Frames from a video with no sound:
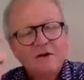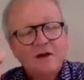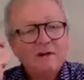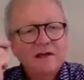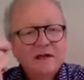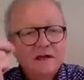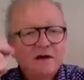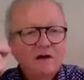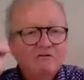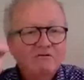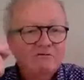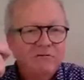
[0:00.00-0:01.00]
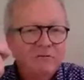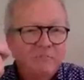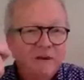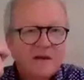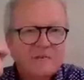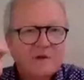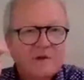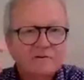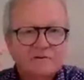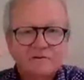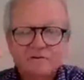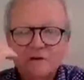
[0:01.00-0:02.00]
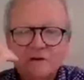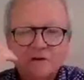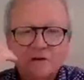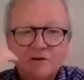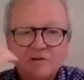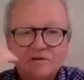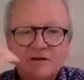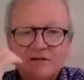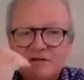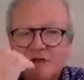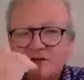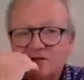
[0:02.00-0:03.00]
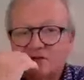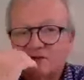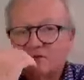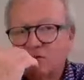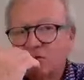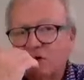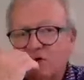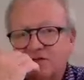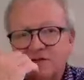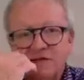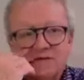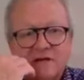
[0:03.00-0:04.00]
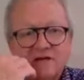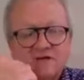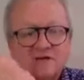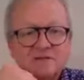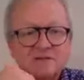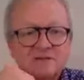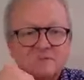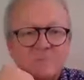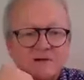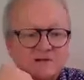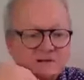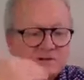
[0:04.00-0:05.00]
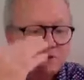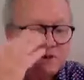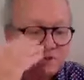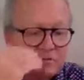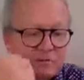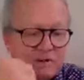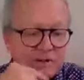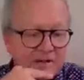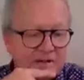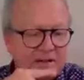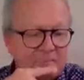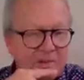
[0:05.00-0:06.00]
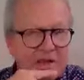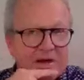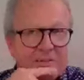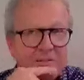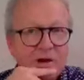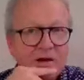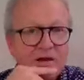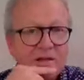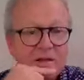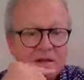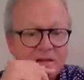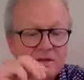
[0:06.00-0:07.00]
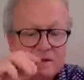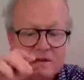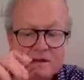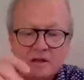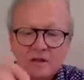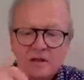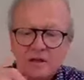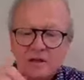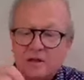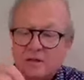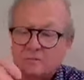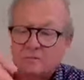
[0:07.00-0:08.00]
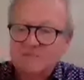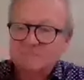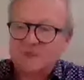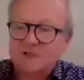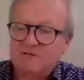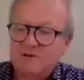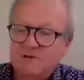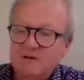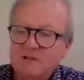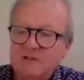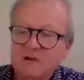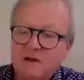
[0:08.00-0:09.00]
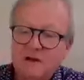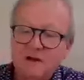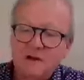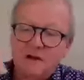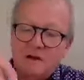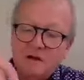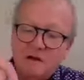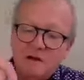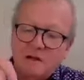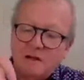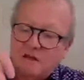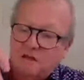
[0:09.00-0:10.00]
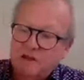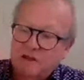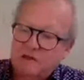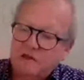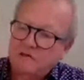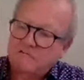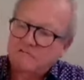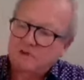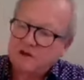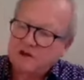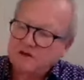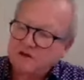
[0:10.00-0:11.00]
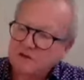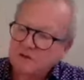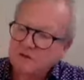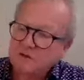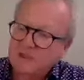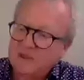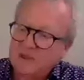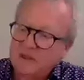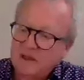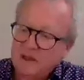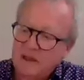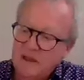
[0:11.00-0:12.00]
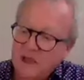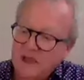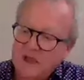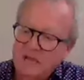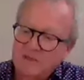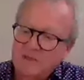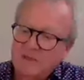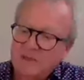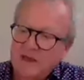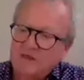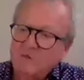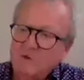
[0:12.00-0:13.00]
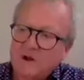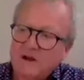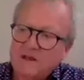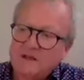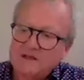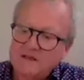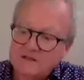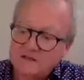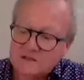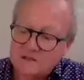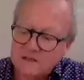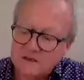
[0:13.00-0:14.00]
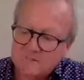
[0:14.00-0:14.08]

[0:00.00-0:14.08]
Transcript: you're only getting half of your money, because your sensations, your early sensations, is missed. So keep that in mind, that it must be a very thin finish on there. And then the other one is